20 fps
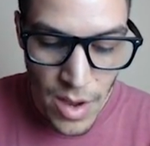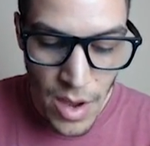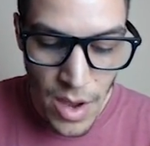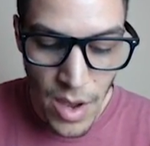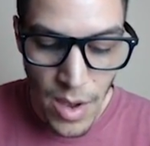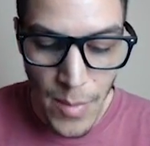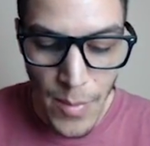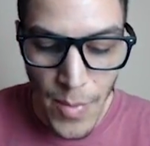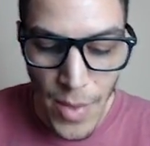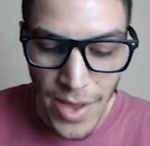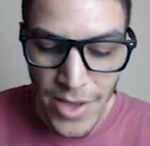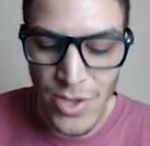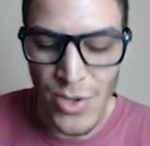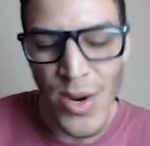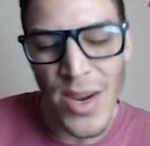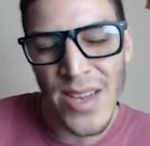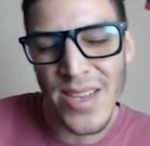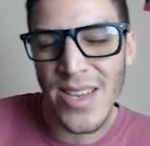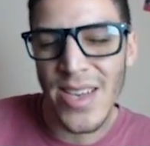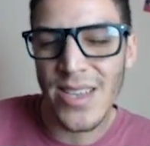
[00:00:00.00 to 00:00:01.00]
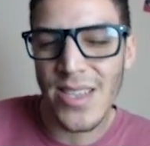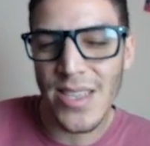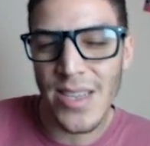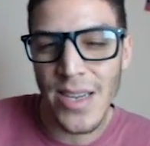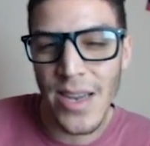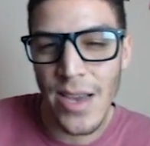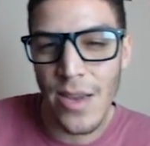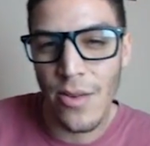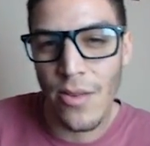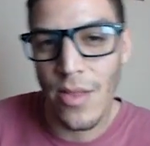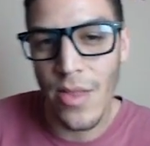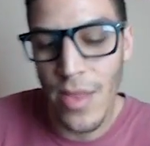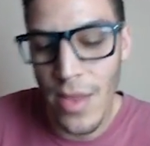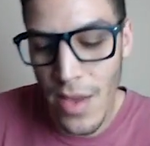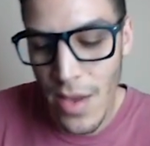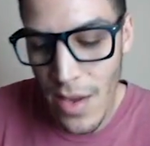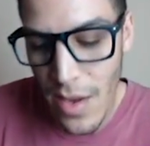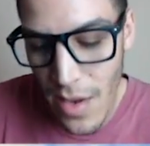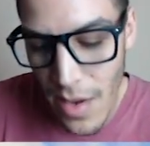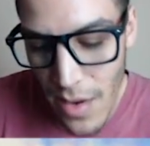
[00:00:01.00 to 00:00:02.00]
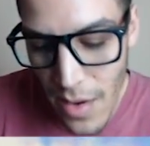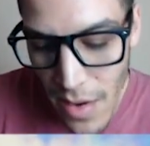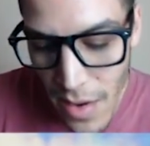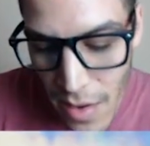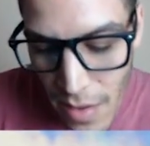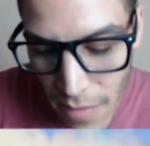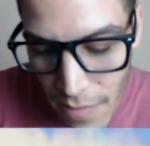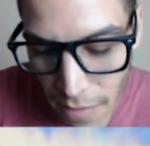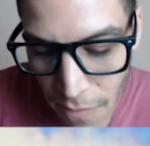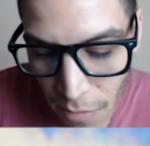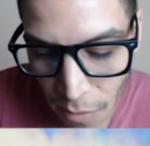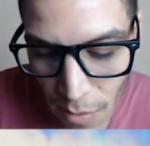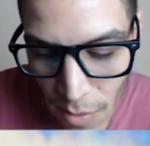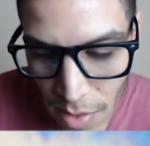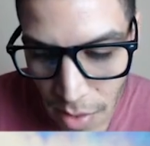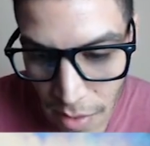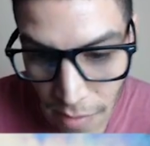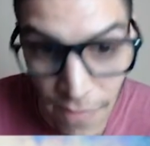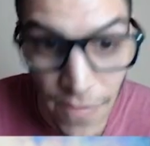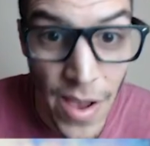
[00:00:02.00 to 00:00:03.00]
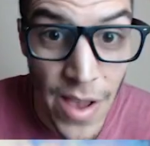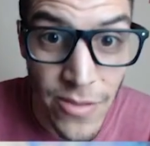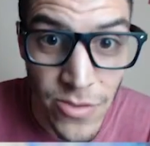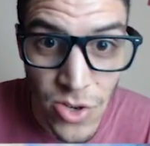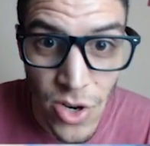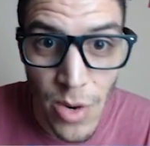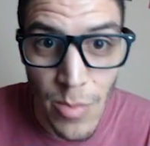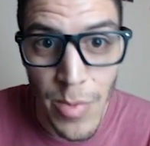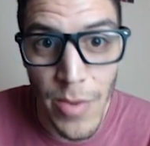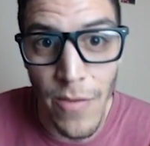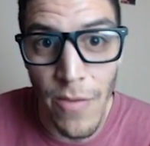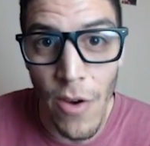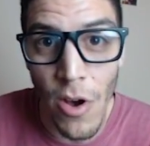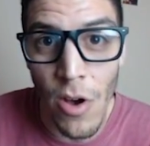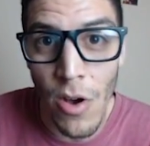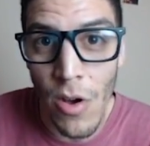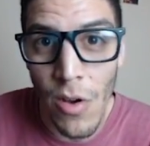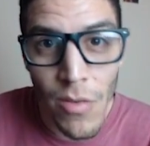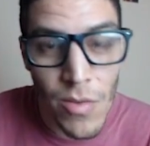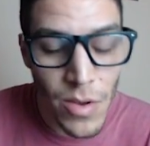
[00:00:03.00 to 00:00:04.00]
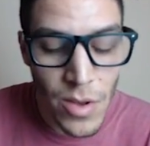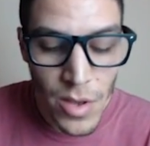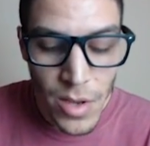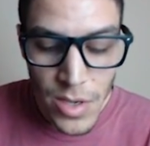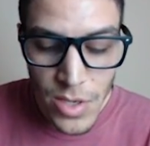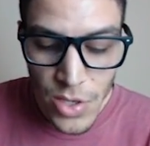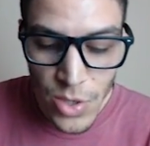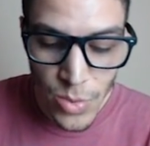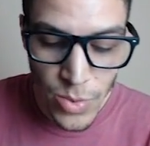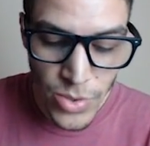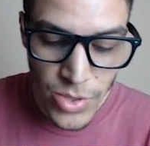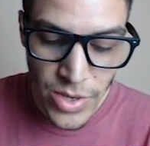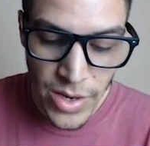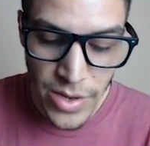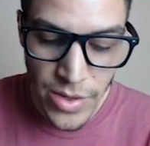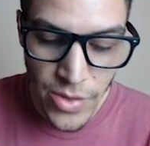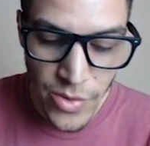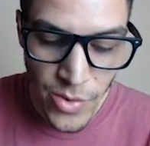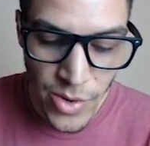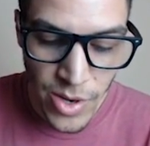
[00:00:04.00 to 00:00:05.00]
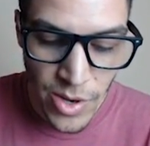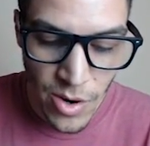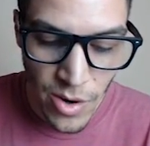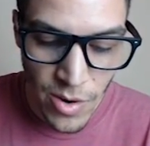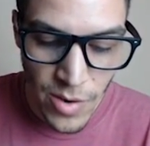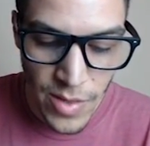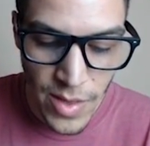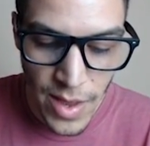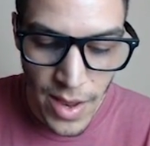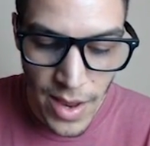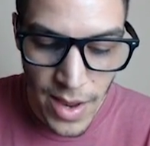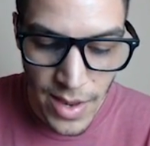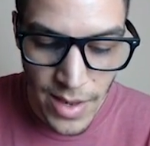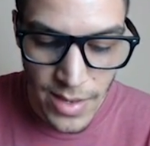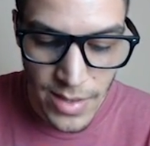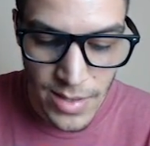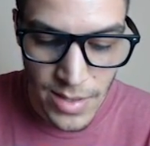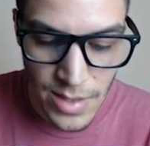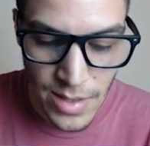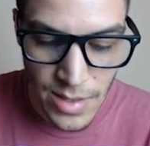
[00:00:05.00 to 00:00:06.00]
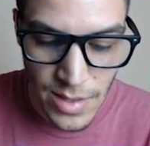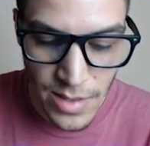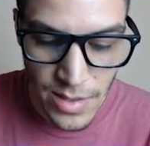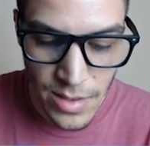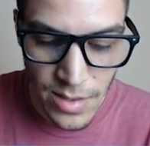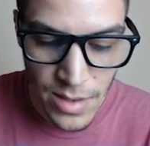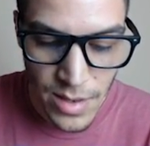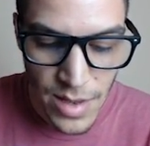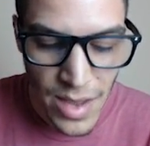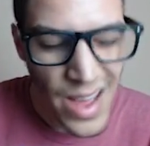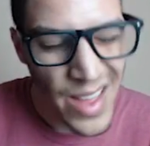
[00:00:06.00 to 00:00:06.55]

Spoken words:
I tried testing out the 5-drop Evolve Super Saiyan 3 card that has I